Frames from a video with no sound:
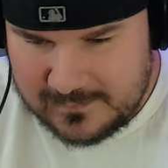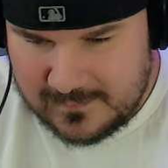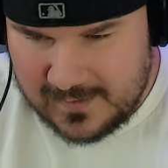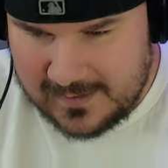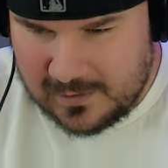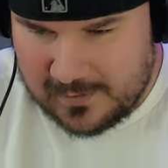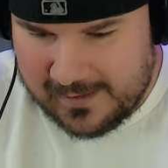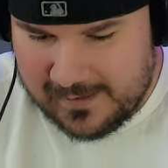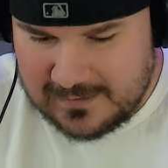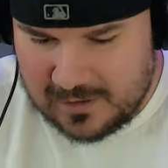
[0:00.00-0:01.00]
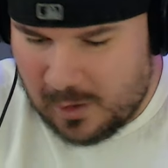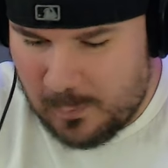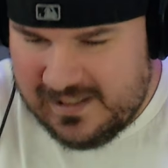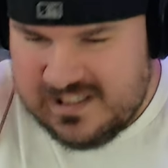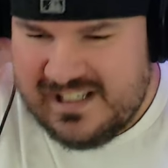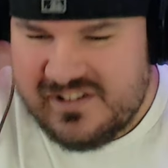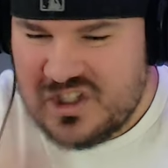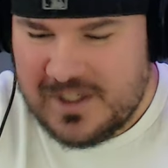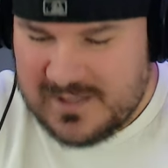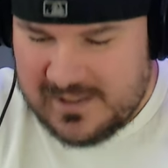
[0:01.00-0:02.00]
It's okay. It's okay. We didn't need the
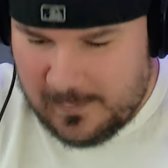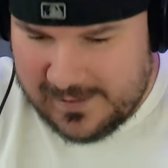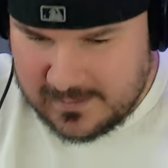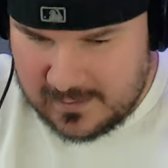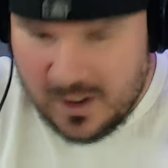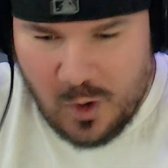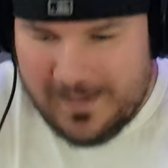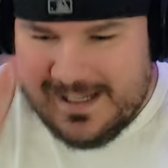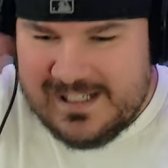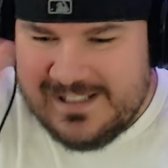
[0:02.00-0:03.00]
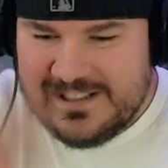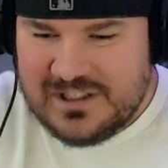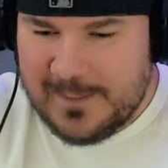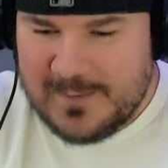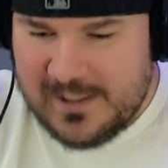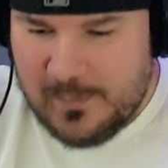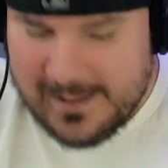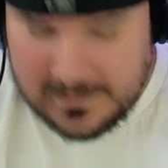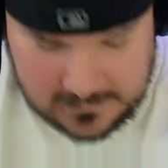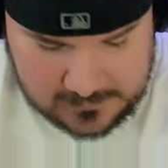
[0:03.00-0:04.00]
chips anyways. We didn't need the chips anyways.